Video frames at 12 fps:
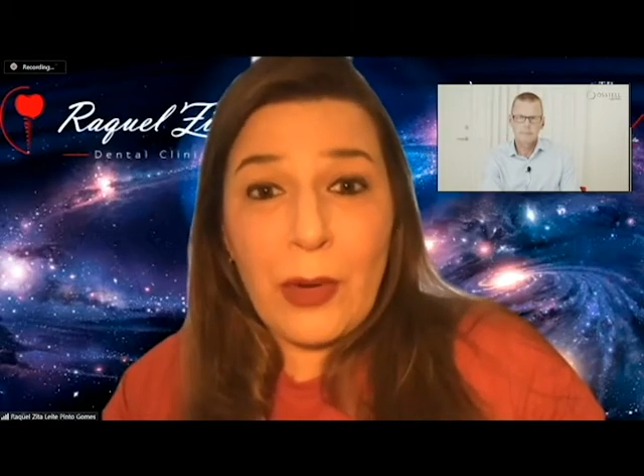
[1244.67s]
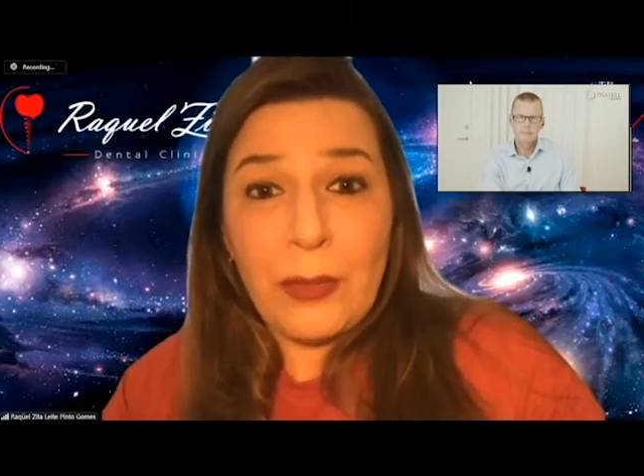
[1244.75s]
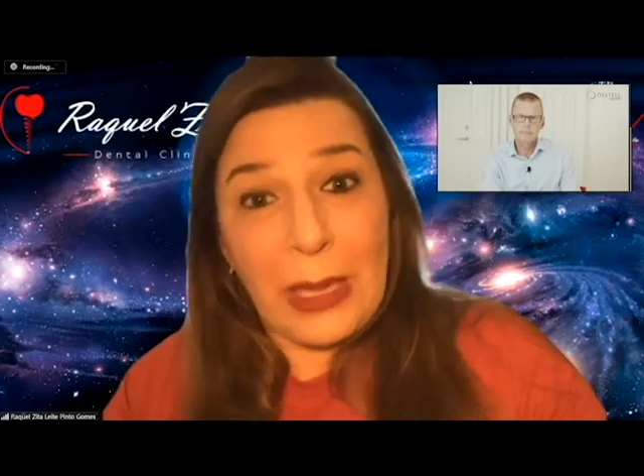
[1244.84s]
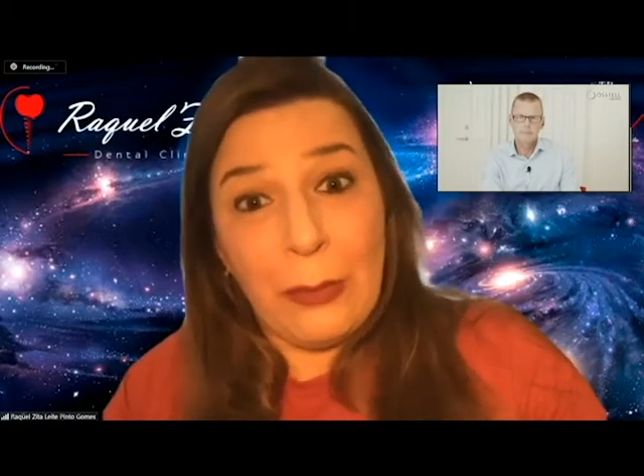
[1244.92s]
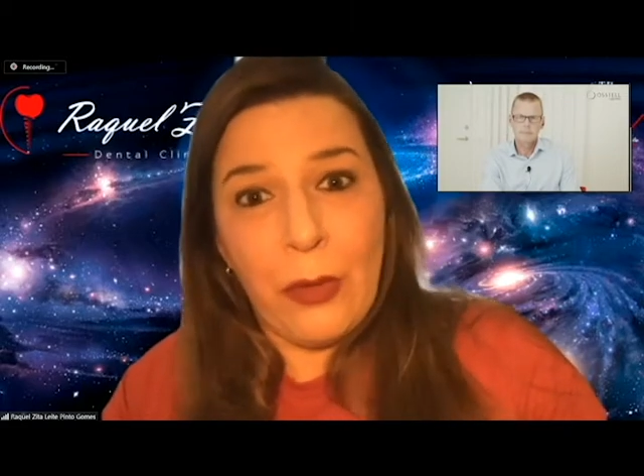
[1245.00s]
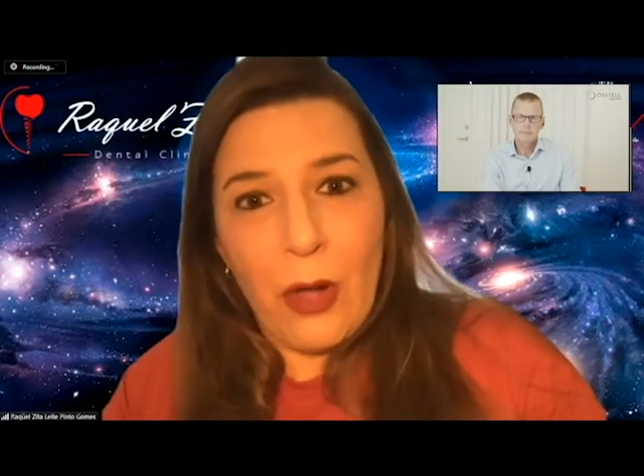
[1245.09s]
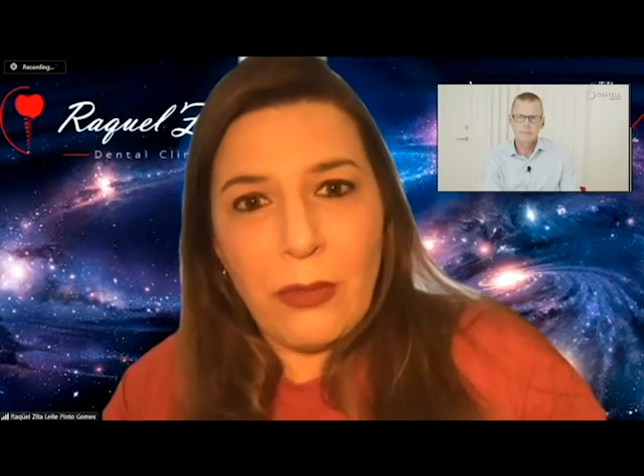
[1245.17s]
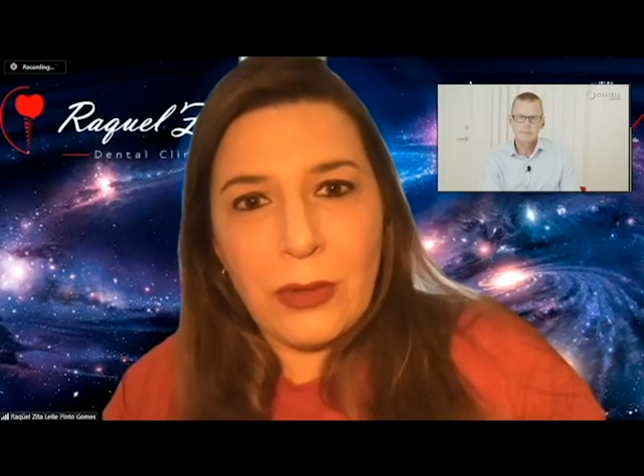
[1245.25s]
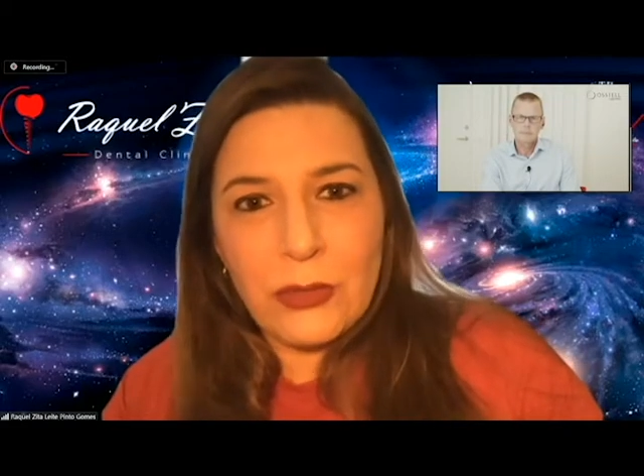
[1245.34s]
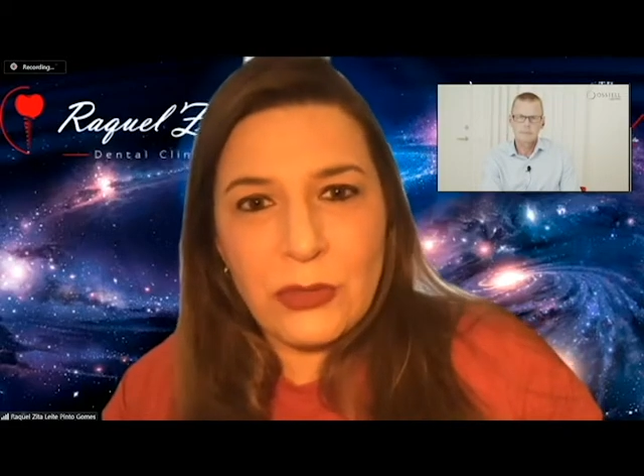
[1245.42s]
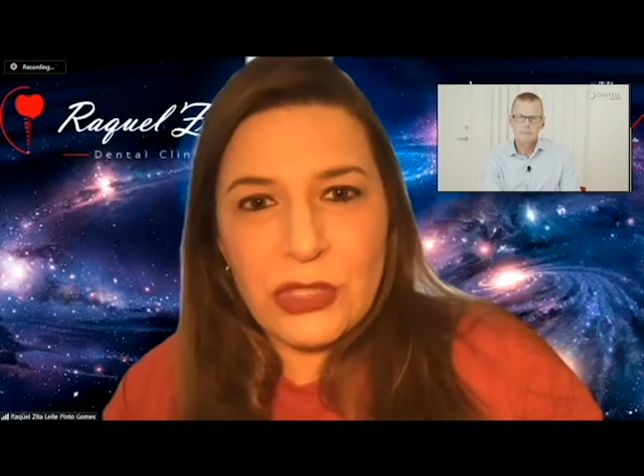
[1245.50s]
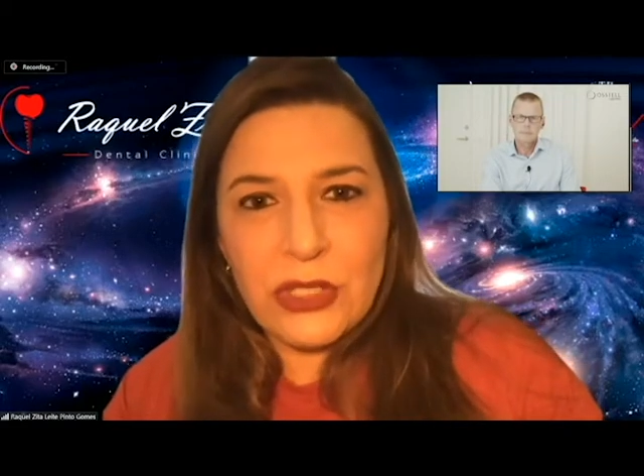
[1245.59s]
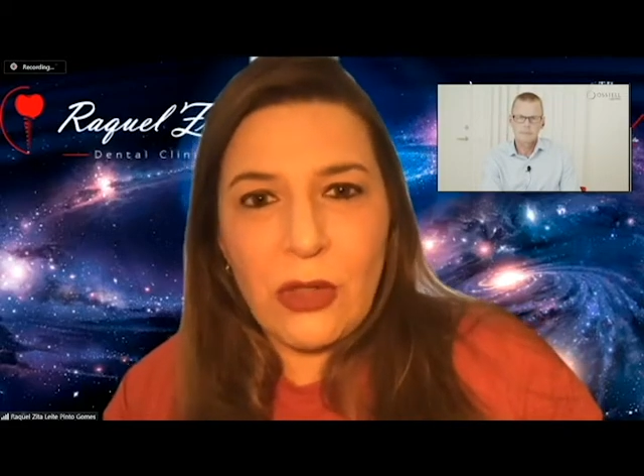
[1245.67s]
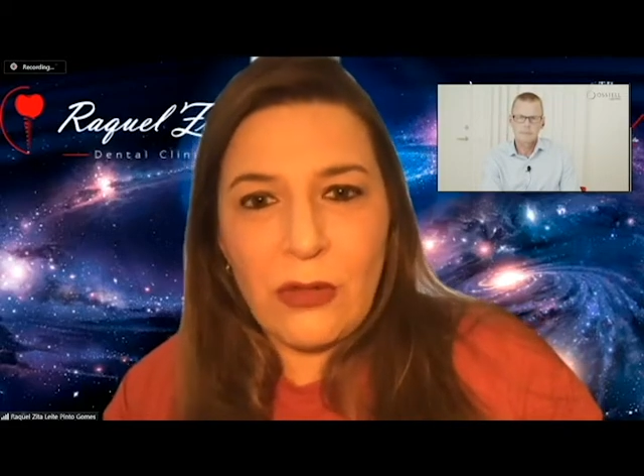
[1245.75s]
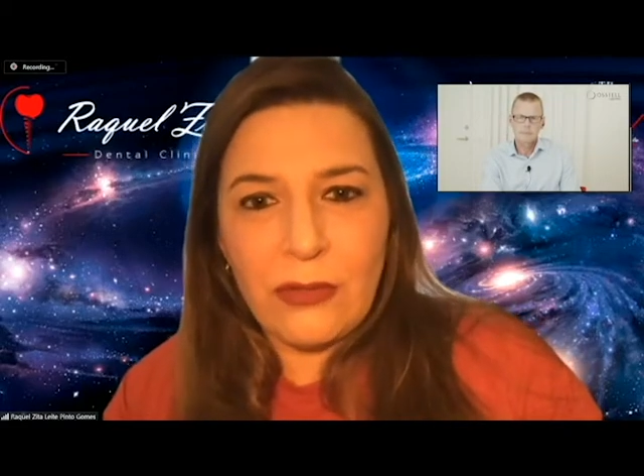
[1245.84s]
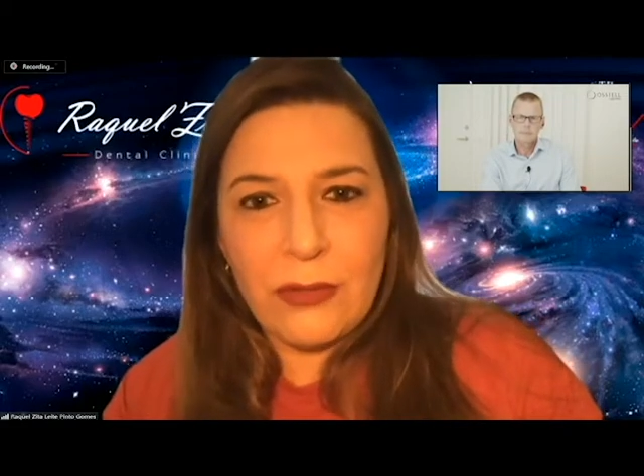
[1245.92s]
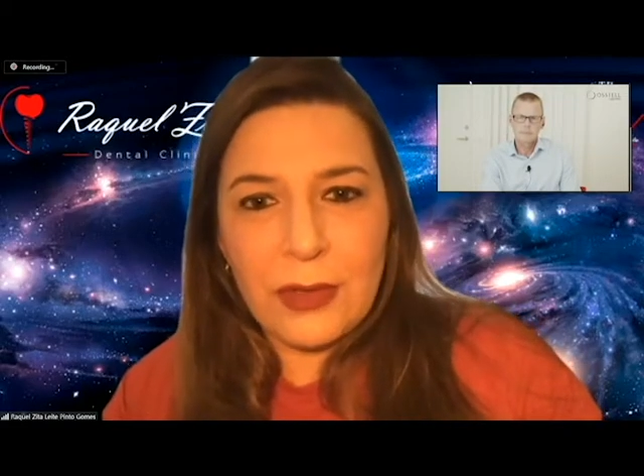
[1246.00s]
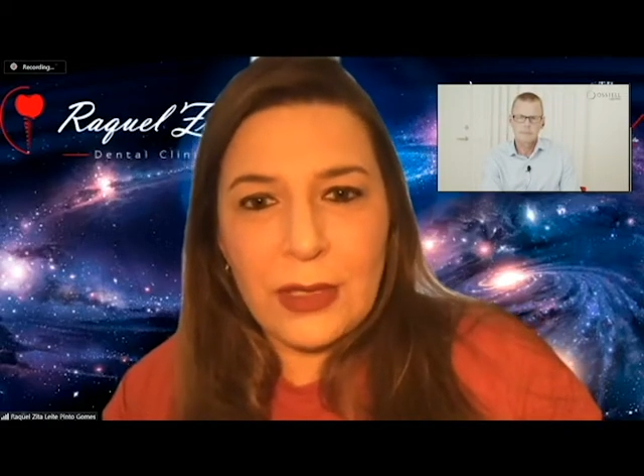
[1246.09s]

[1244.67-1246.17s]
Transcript: a, big problem to solve.